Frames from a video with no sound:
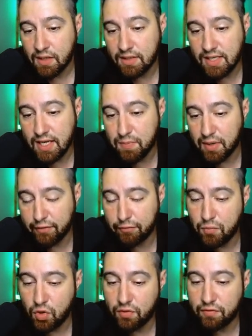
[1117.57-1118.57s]
debuff
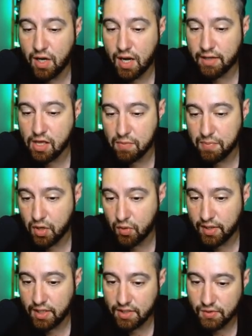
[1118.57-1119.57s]
move on the
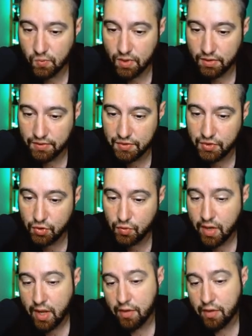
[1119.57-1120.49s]
opponent as well too,